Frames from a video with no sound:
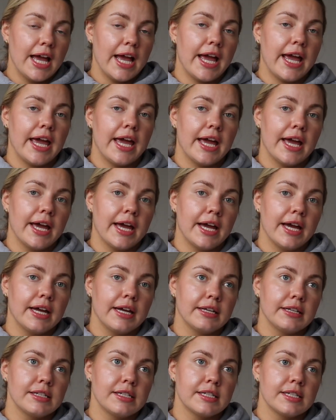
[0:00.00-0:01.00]

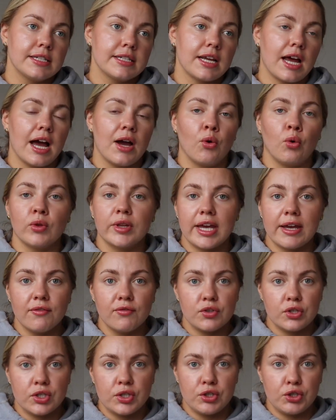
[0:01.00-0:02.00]
and only have